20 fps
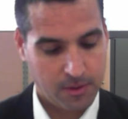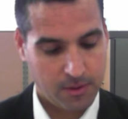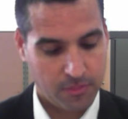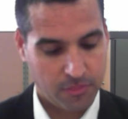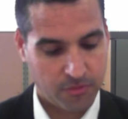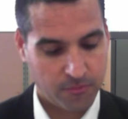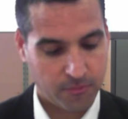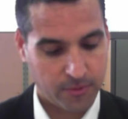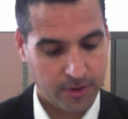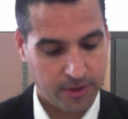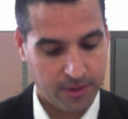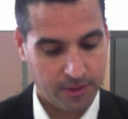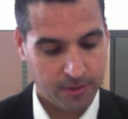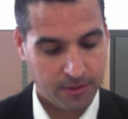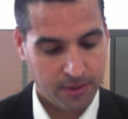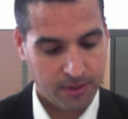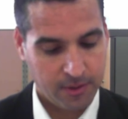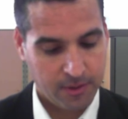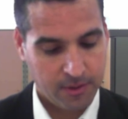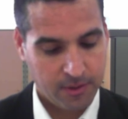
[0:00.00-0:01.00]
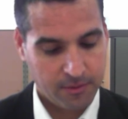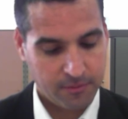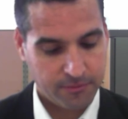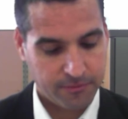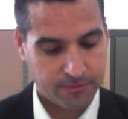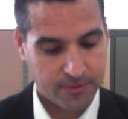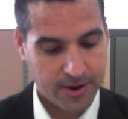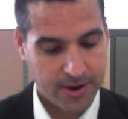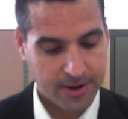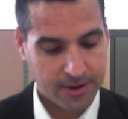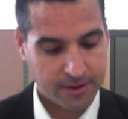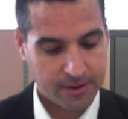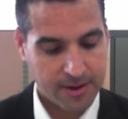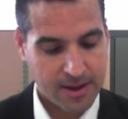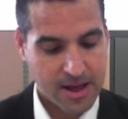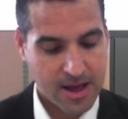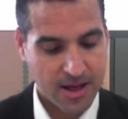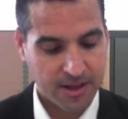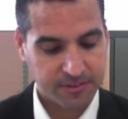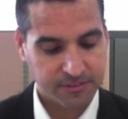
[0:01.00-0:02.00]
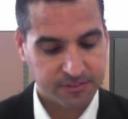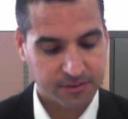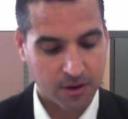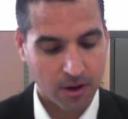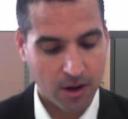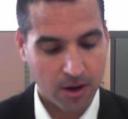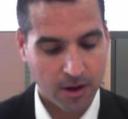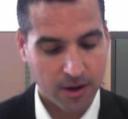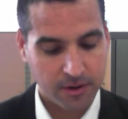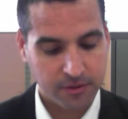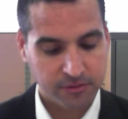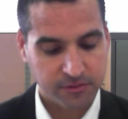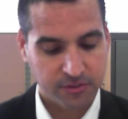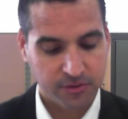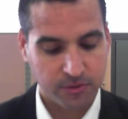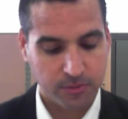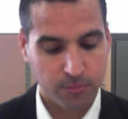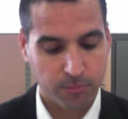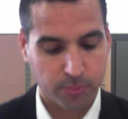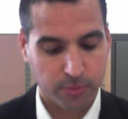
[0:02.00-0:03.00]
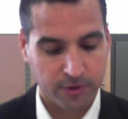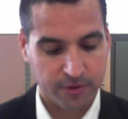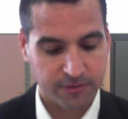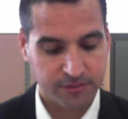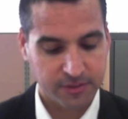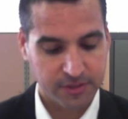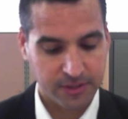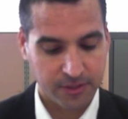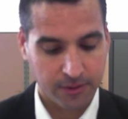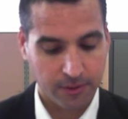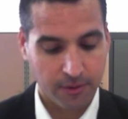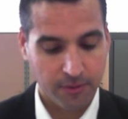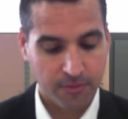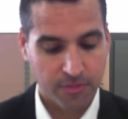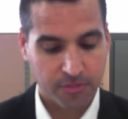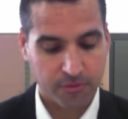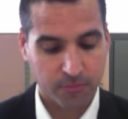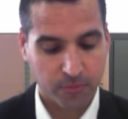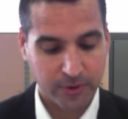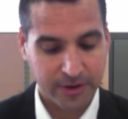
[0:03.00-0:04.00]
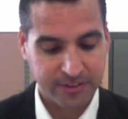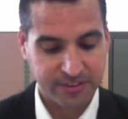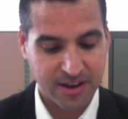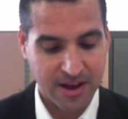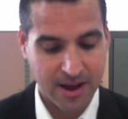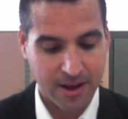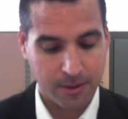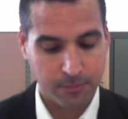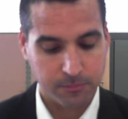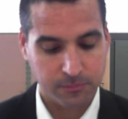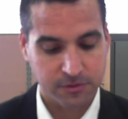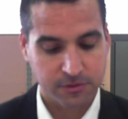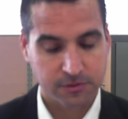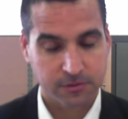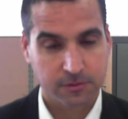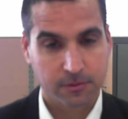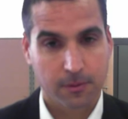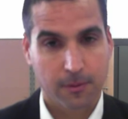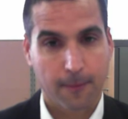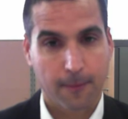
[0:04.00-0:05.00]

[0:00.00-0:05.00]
Three, Frank has gone to Brazil three times.